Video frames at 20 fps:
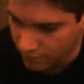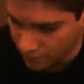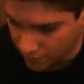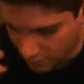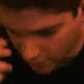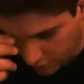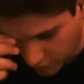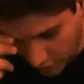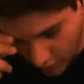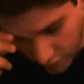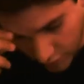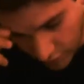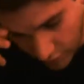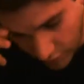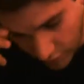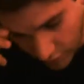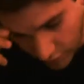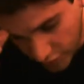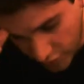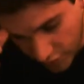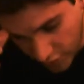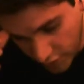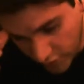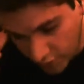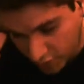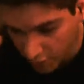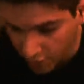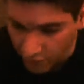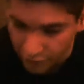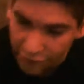been
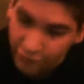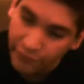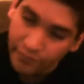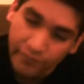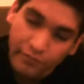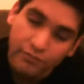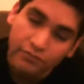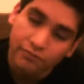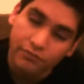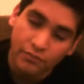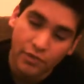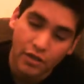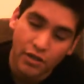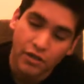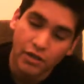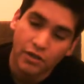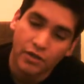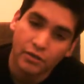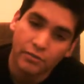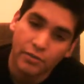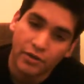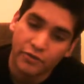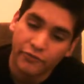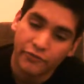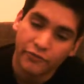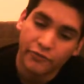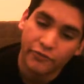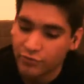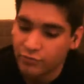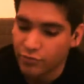demonstrating a lot of
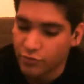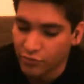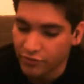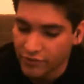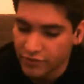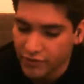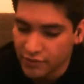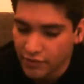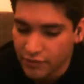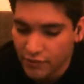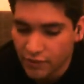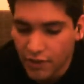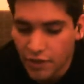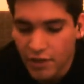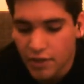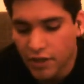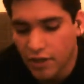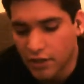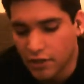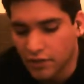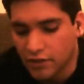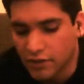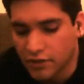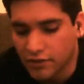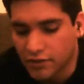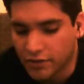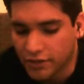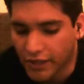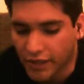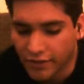manufacturing processes in
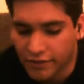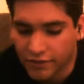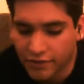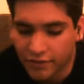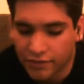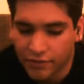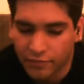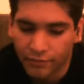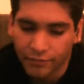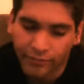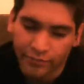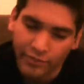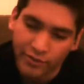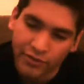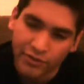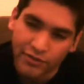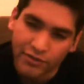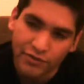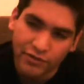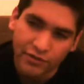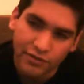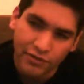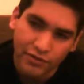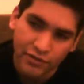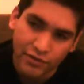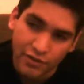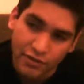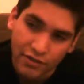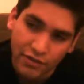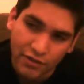his classes, but
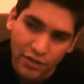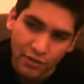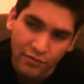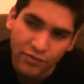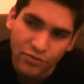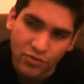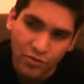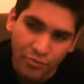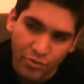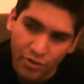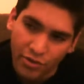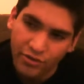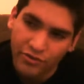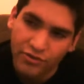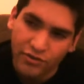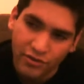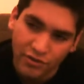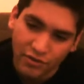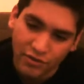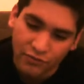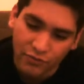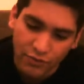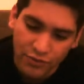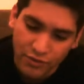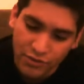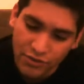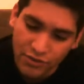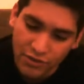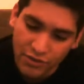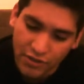it comes to a point in
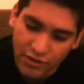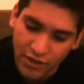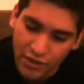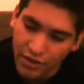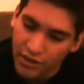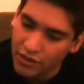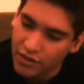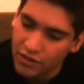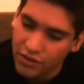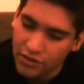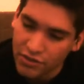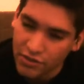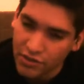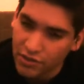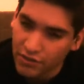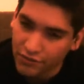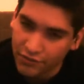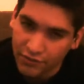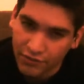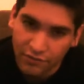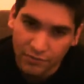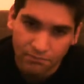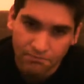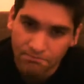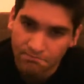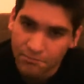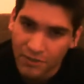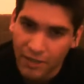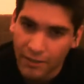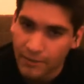which he just
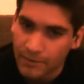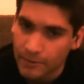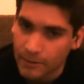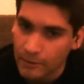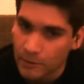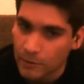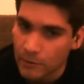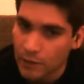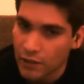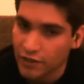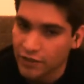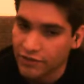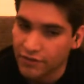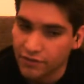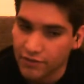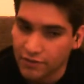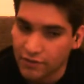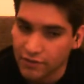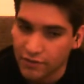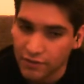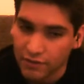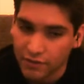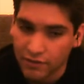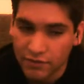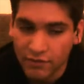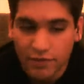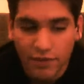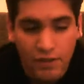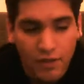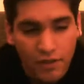kind of lost
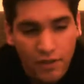it.